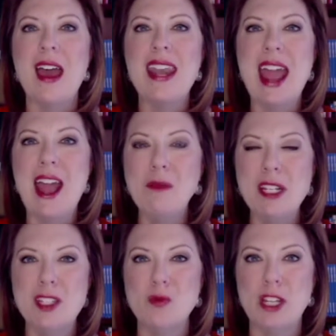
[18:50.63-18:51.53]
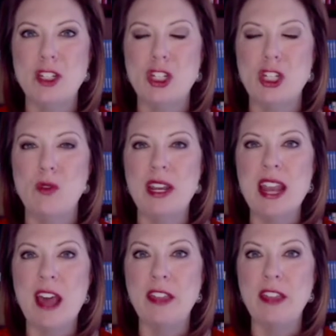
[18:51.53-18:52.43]
Now I'm going to switch to
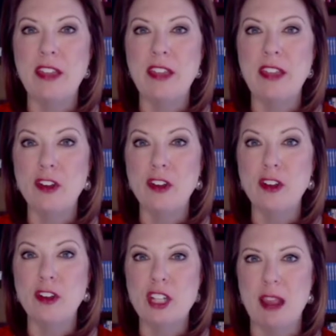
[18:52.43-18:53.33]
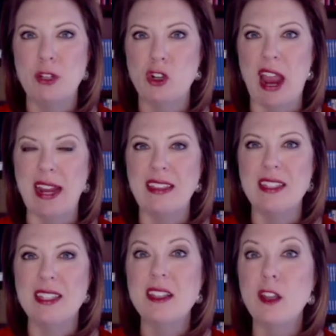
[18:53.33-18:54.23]
another type of tracking. This is a little
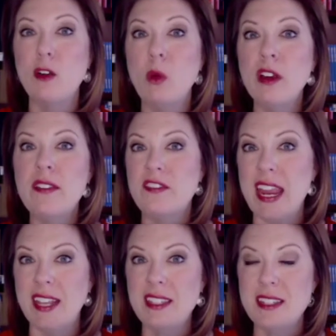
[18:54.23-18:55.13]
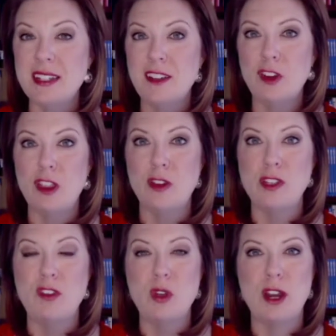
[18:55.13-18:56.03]
more advanced for those of
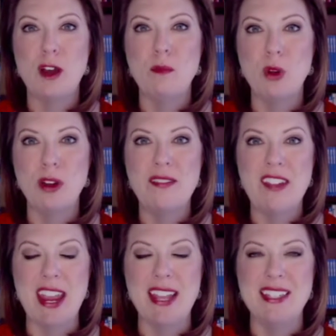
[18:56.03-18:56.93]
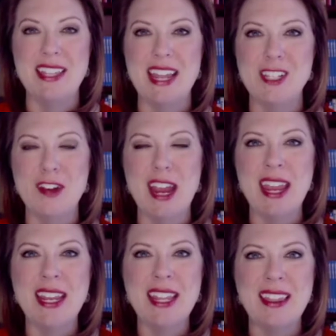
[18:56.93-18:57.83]
you that are more advanced. Thanks for
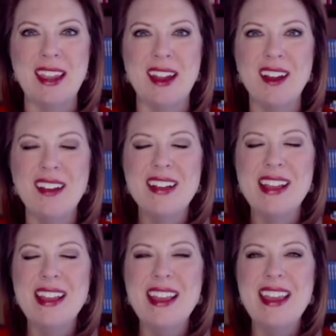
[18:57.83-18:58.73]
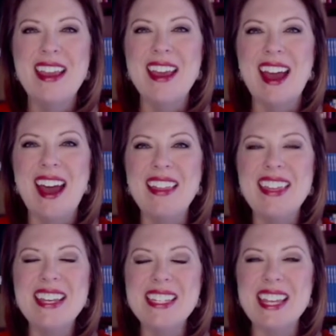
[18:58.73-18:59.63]
hanging in there.
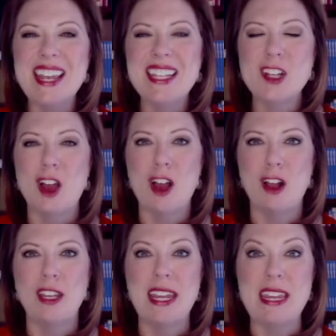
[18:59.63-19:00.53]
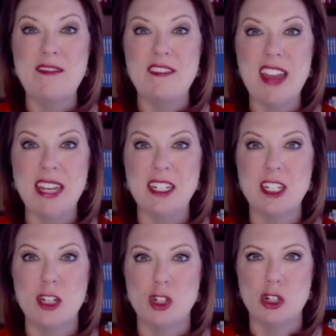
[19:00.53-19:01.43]
This is called
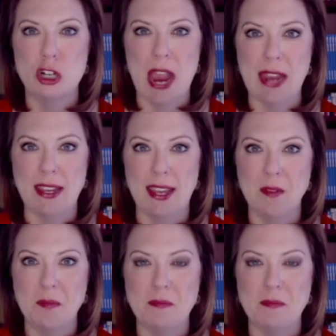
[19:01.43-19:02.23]
event tracking.